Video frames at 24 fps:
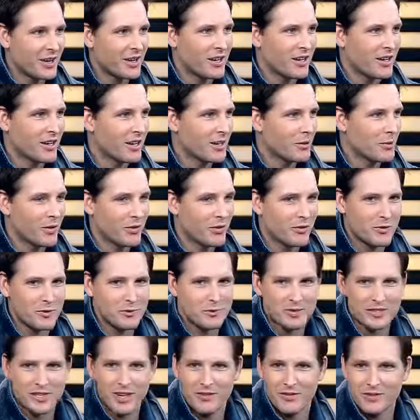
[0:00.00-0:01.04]
uh, anywhere from
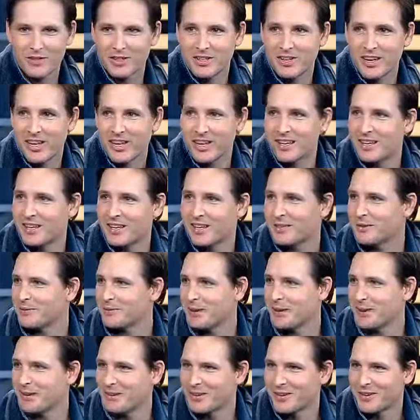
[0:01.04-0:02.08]
7 to 80.
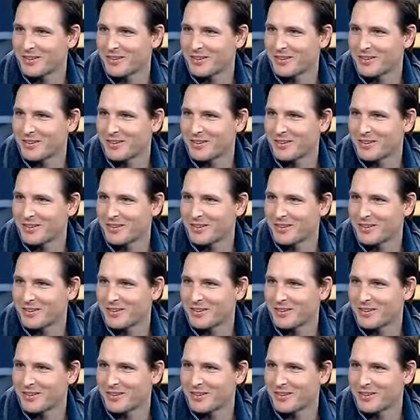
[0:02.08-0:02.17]
I don't